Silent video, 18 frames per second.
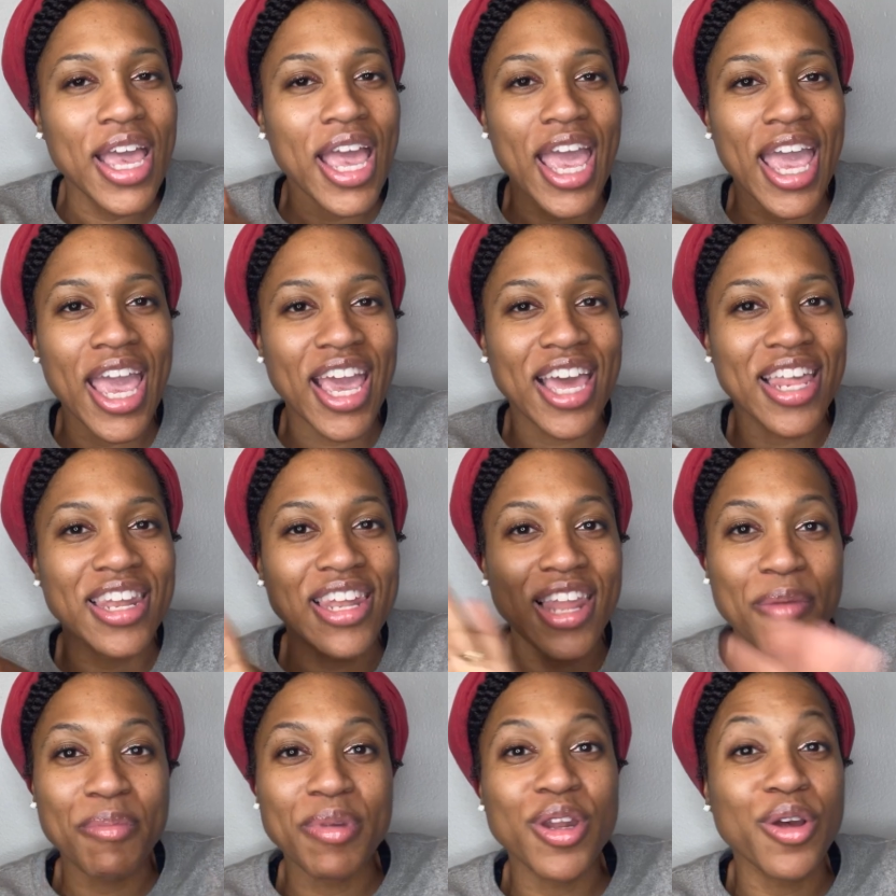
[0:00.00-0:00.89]
and
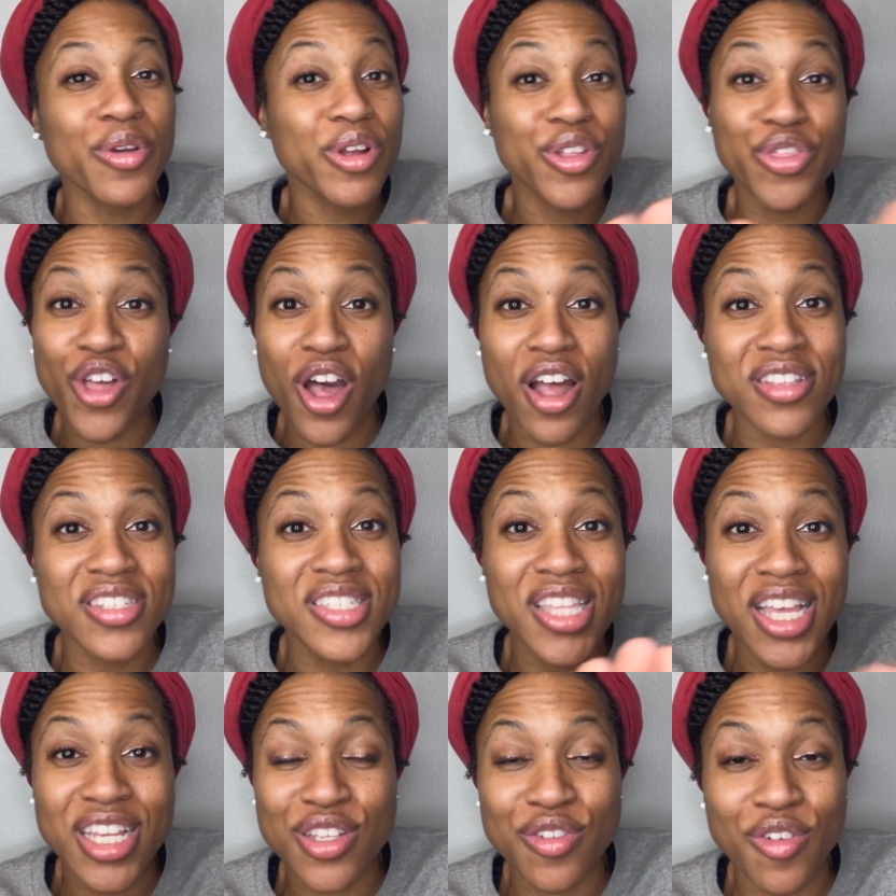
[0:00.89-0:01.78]
let me know your thoughts
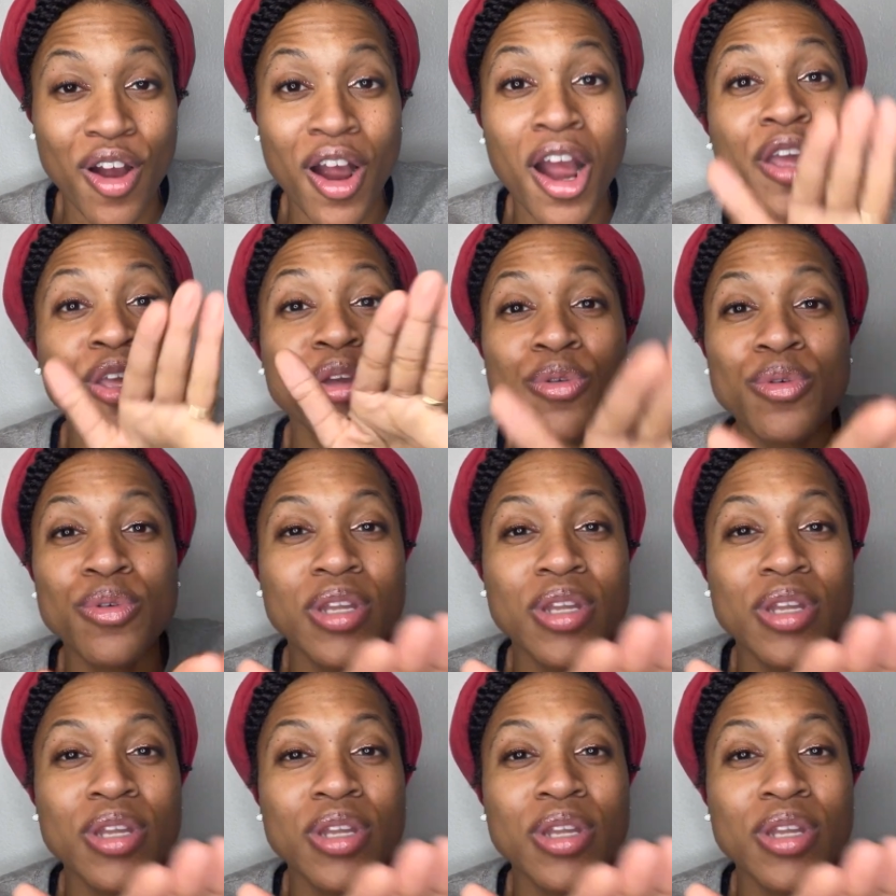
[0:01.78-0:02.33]
thus far. Are you?